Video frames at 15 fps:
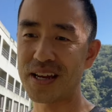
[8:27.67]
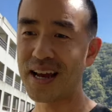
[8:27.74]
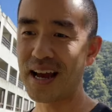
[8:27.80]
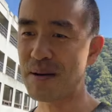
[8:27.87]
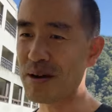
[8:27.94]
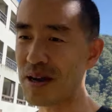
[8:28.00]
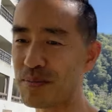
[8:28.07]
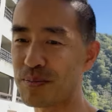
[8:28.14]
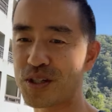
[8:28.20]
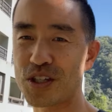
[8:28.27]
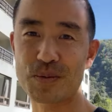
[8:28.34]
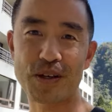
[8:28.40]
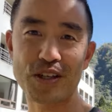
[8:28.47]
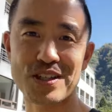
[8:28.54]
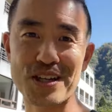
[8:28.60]
I might just
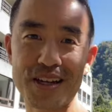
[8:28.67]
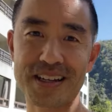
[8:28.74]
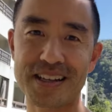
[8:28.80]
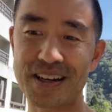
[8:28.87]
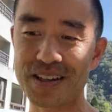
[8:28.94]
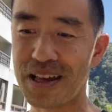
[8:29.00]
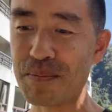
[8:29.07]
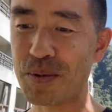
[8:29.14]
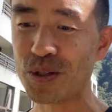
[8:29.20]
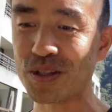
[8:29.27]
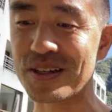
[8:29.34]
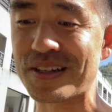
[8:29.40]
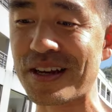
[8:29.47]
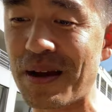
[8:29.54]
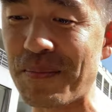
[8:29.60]
be stuck in LA most of
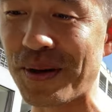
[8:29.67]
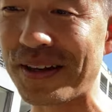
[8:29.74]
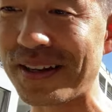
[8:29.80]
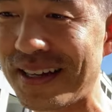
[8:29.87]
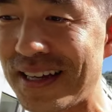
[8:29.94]
the time, but